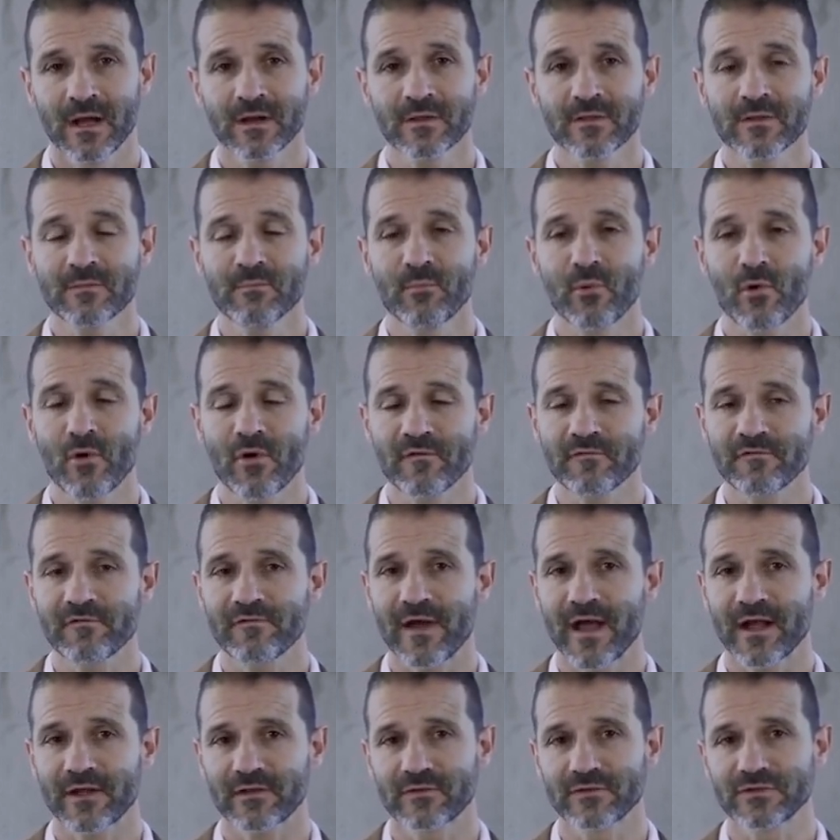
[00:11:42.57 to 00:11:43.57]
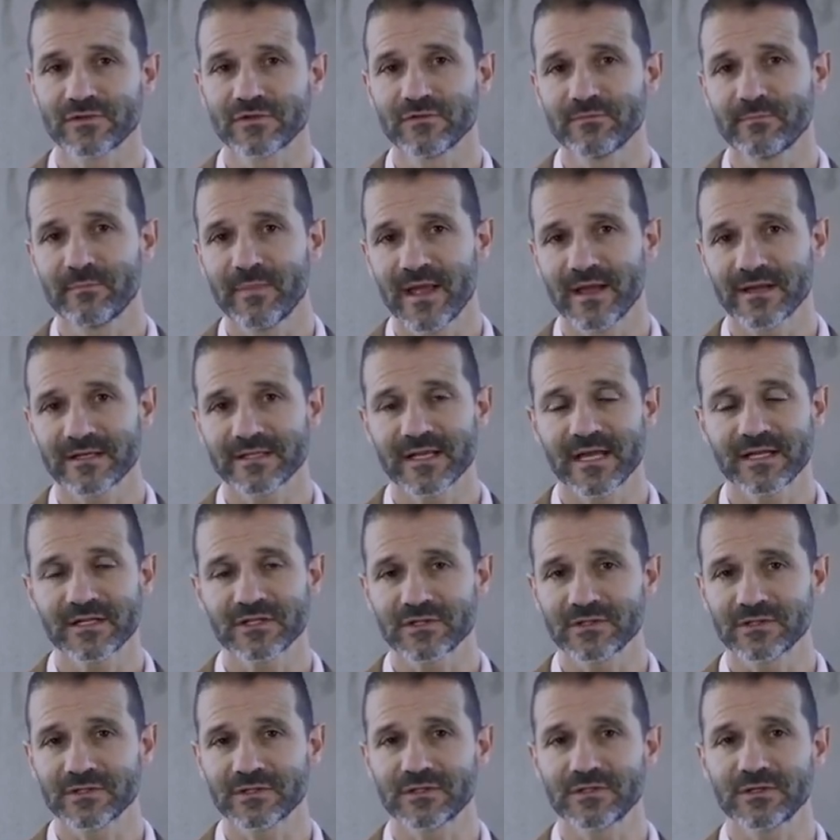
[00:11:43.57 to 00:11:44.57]
Another important factor to pay
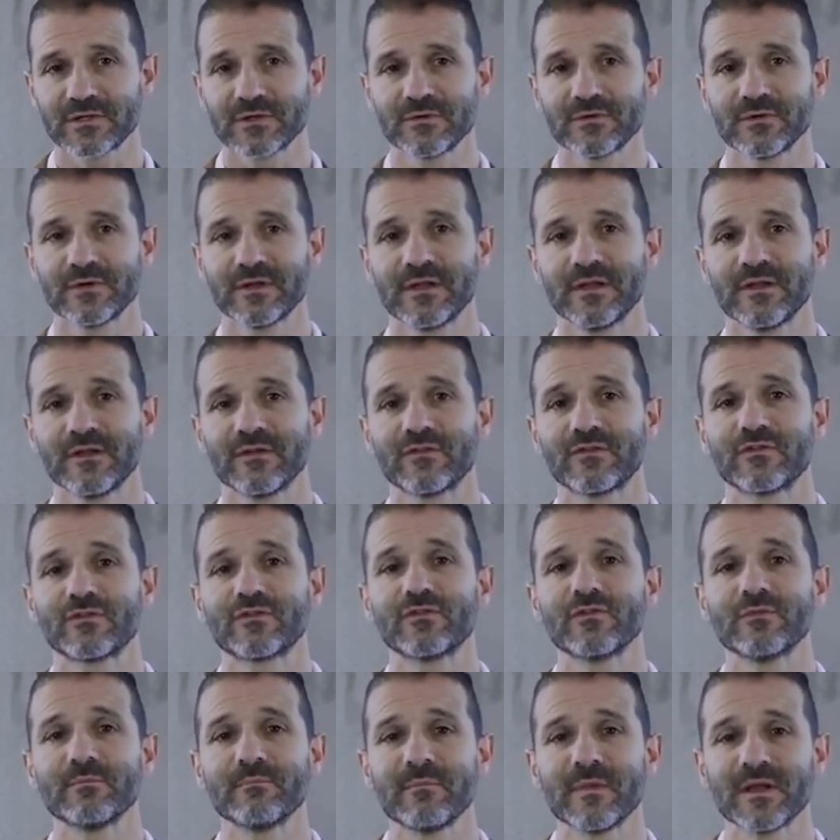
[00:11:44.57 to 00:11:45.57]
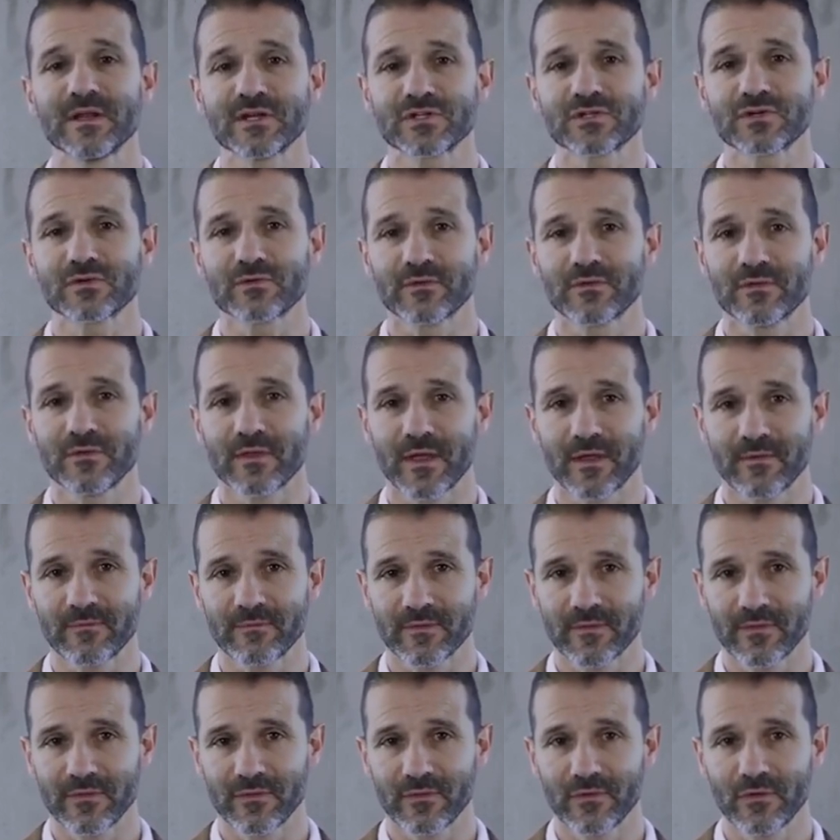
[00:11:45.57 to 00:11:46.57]
attention to is to make sure
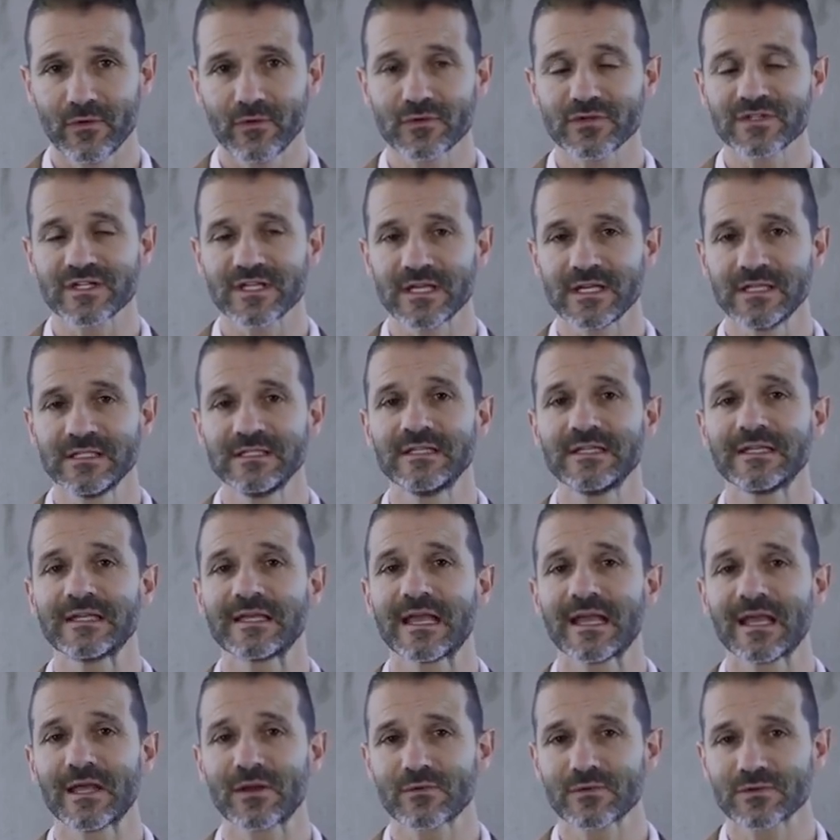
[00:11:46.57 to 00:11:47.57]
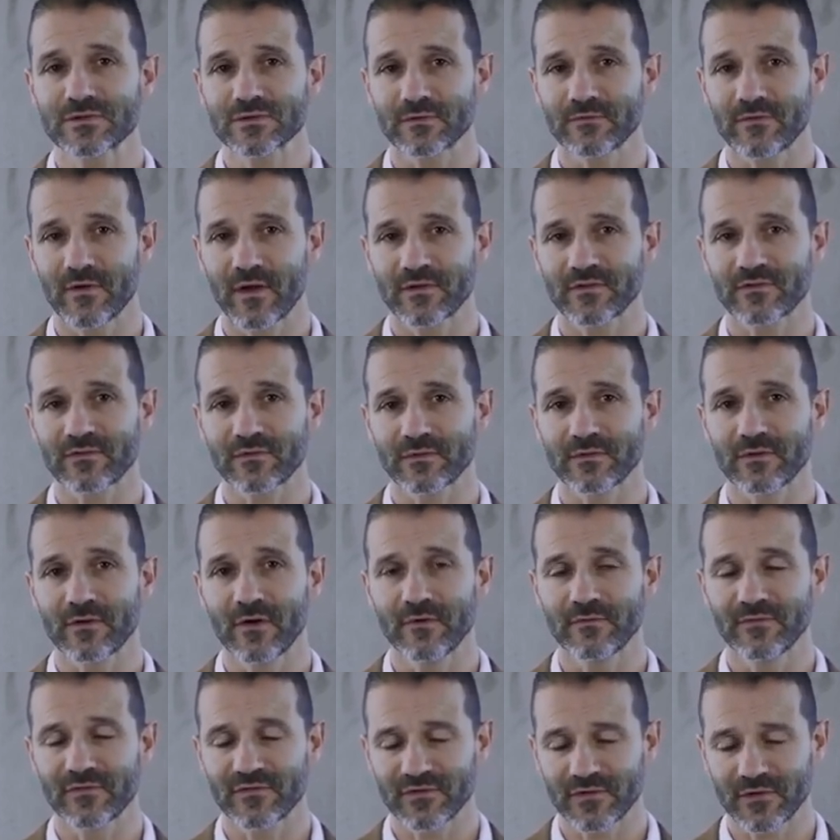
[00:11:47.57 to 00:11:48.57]
that those indicators of
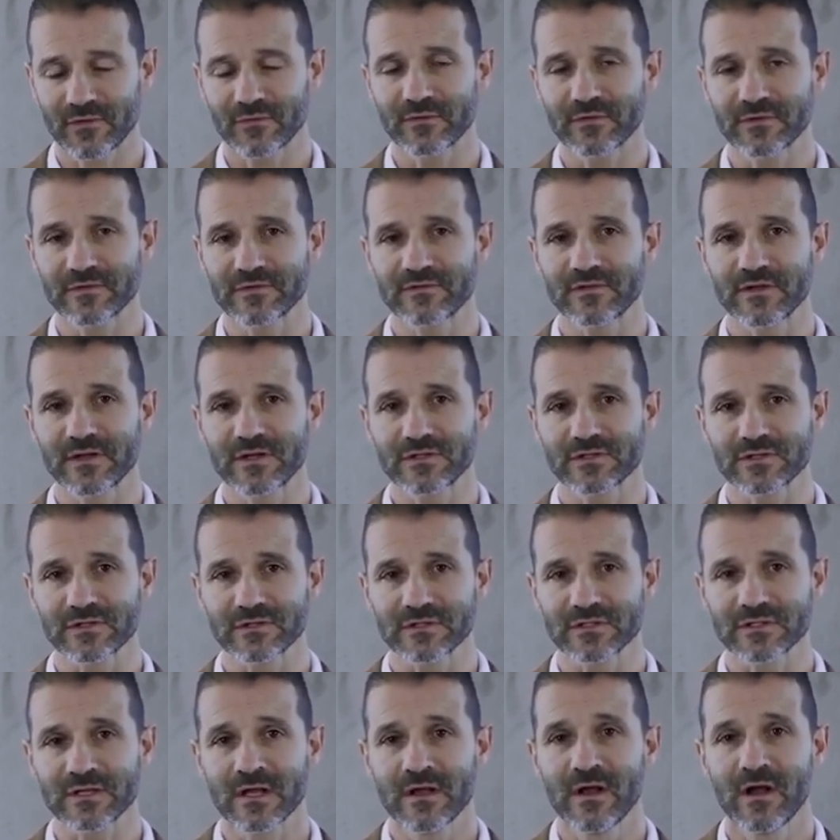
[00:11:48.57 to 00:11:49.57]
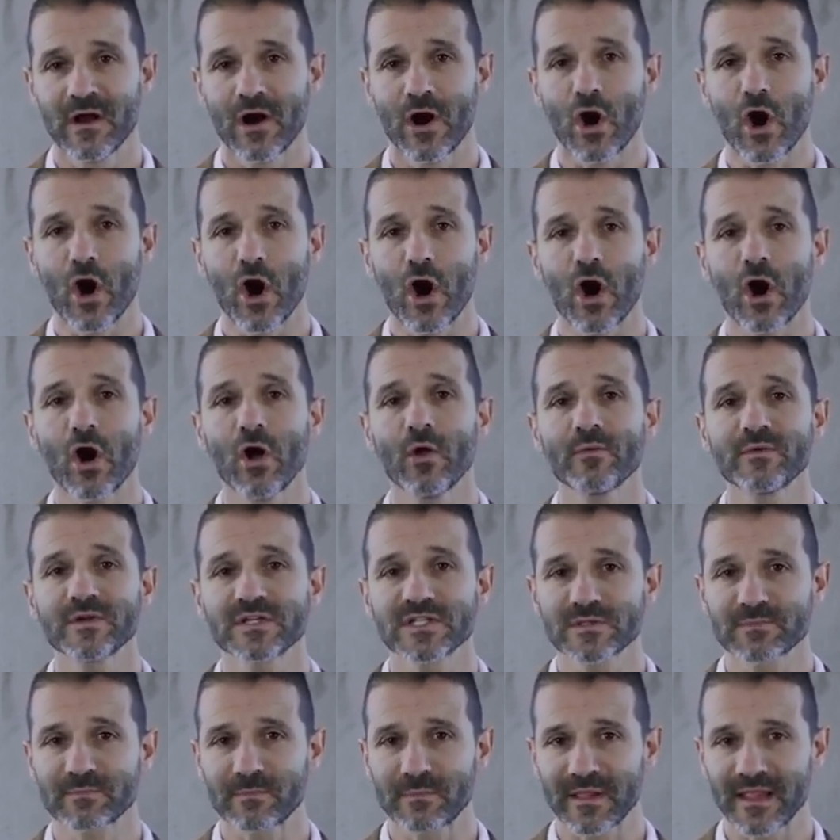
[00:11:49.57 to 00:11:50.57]
sterilizations are
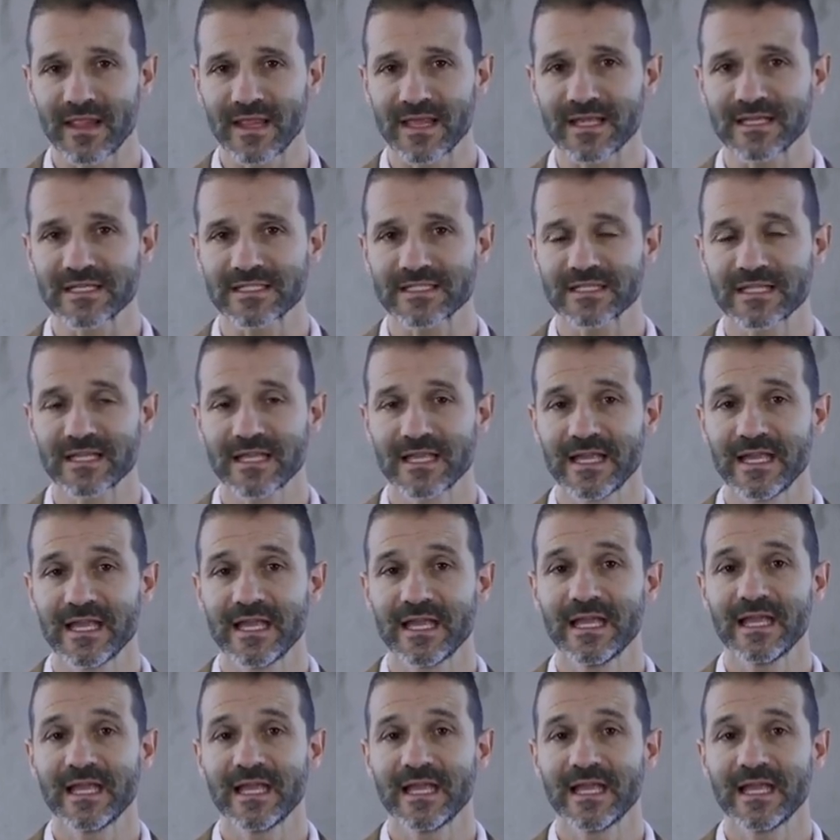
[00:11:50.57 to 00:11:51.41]
always placed